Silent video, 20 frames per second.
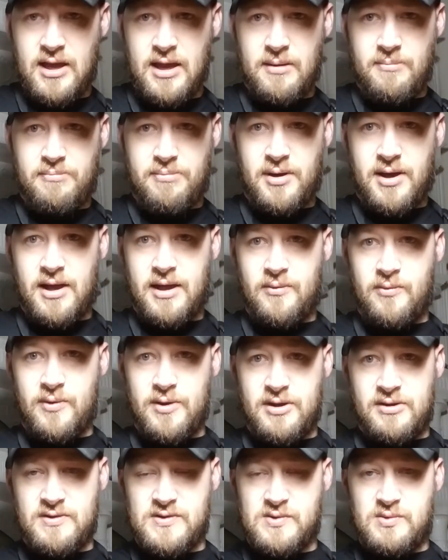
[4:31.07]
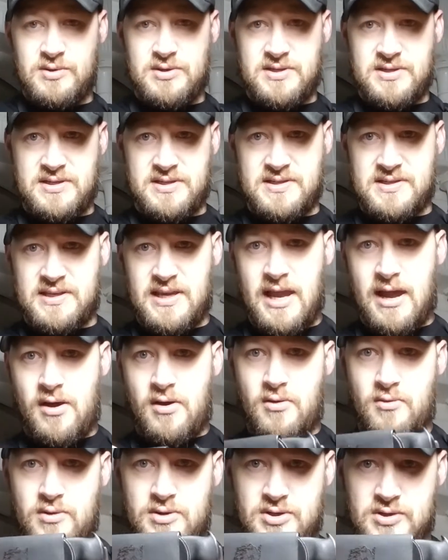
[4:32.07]
But when you switch to
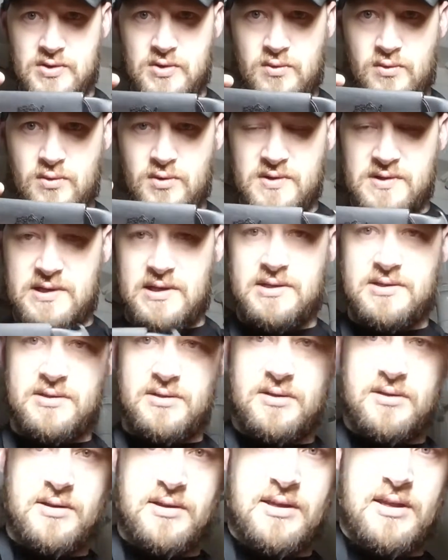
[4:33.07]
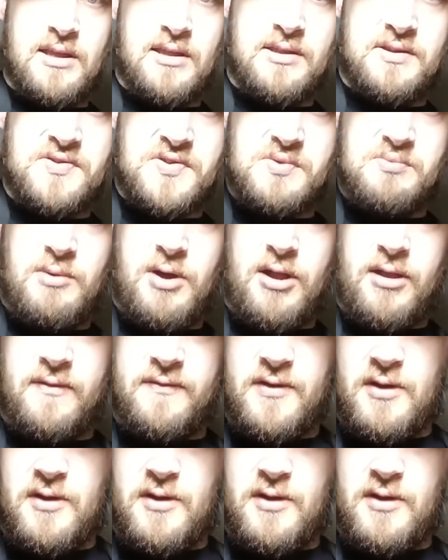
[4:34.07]
scout, which is horizontal in the small of your